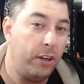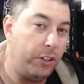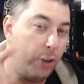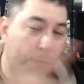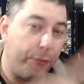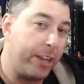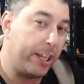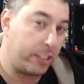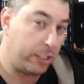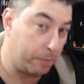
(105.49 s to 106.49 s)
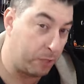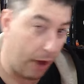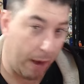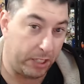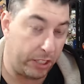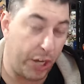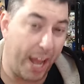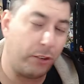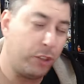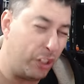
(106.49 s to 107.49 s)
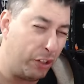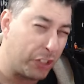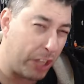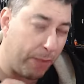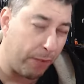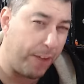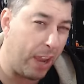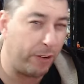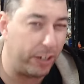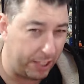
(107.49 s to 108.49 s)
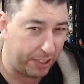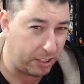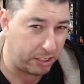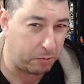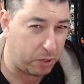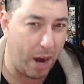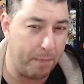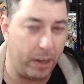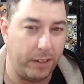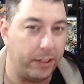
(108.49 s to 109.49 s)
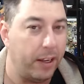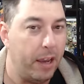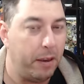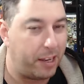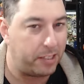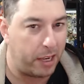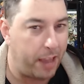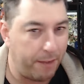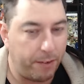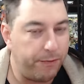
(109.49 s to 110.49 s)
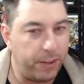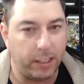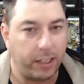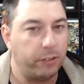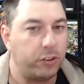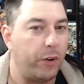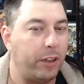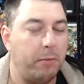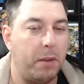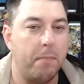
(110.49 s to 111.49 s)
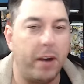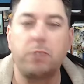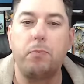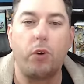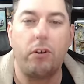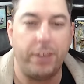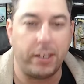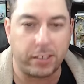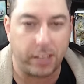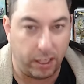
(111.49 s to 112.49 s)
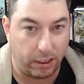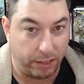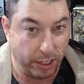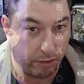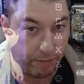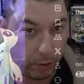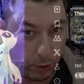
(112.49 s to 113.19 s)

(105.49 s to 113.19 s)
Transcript: Don't forget to subscribe to the channel. Do yourself a favor and hit that subscribe button because I have a feeling there's going to be much more of this in the near future.